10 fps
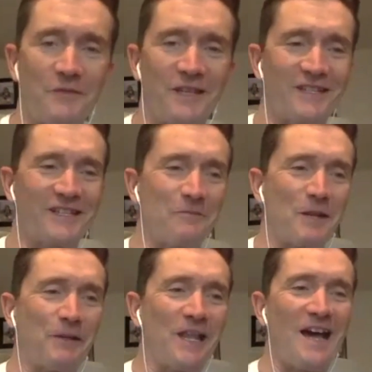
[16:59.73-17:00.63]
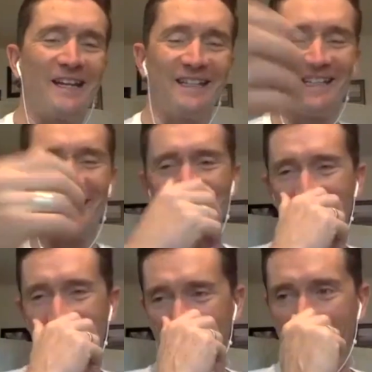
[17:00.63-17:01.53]
this comes up a lot in
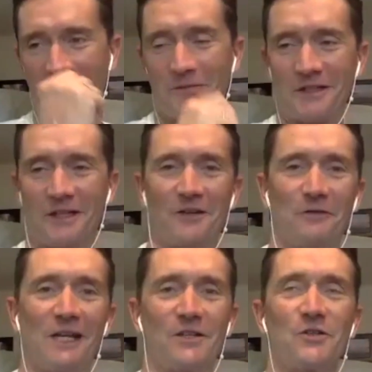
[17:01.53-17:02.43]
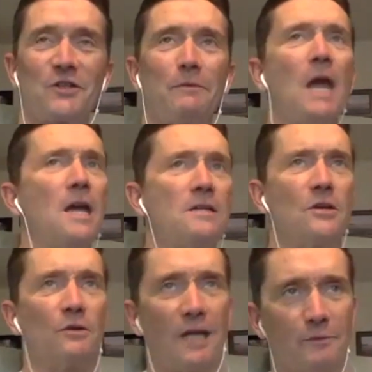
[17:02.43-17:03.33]
his particular relationship,
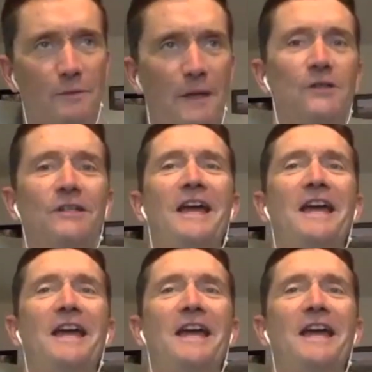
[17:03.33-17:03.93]
no names mentioned,